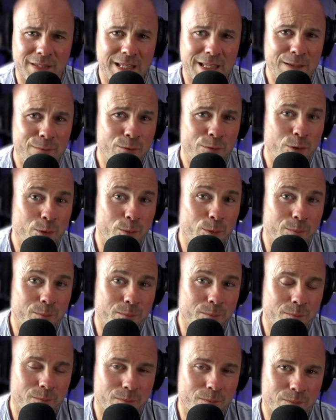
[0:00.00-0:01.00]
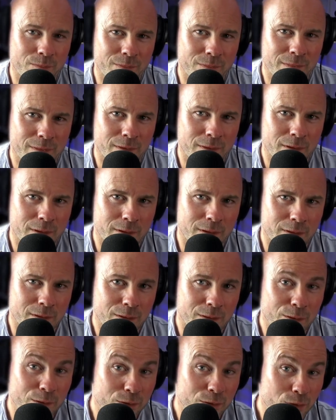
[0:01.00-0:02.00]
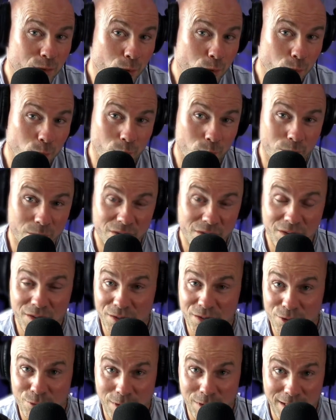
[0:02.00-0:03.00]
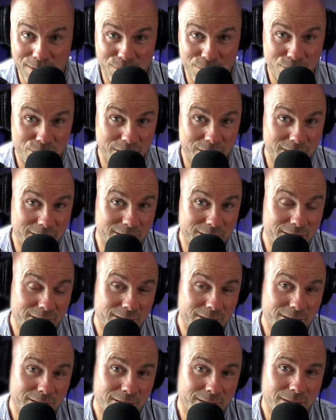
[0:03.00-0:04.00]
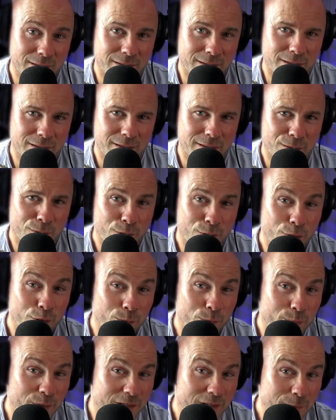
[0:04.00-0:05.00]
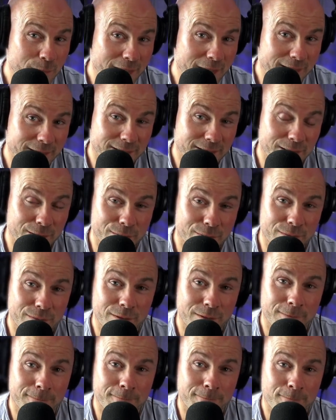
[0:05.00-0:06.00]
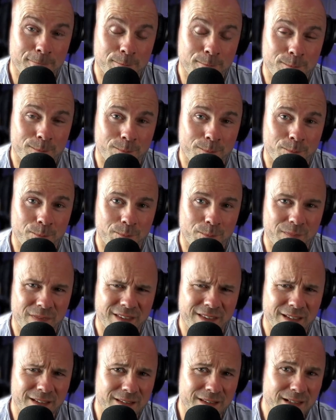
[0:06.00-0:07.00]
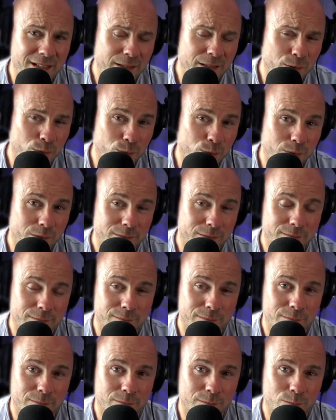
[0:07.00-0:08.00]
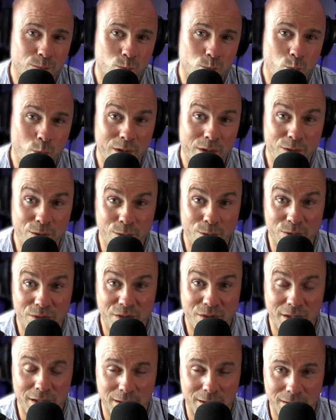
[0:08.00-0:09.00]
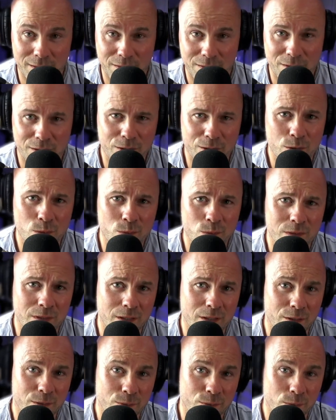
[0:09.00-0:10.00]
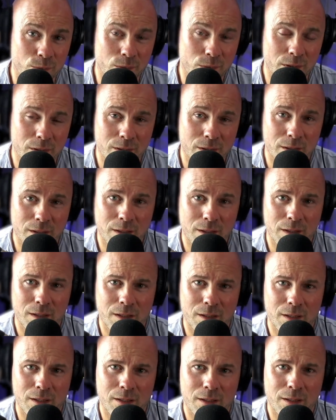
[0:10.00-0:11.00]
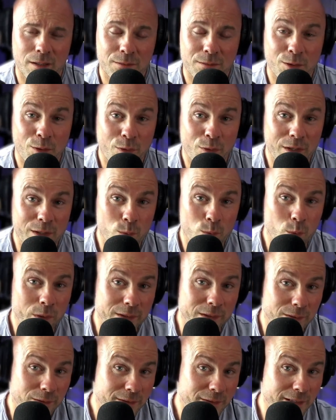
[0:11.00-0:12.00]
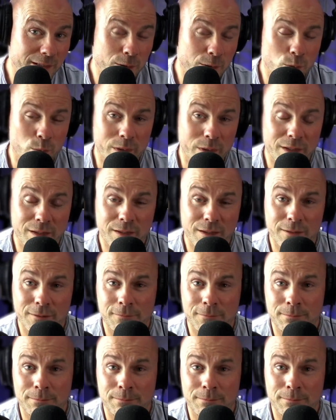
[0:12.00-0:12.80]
Give them the tools, the strategies, the perspective to deal with those things that you know that they will deal with.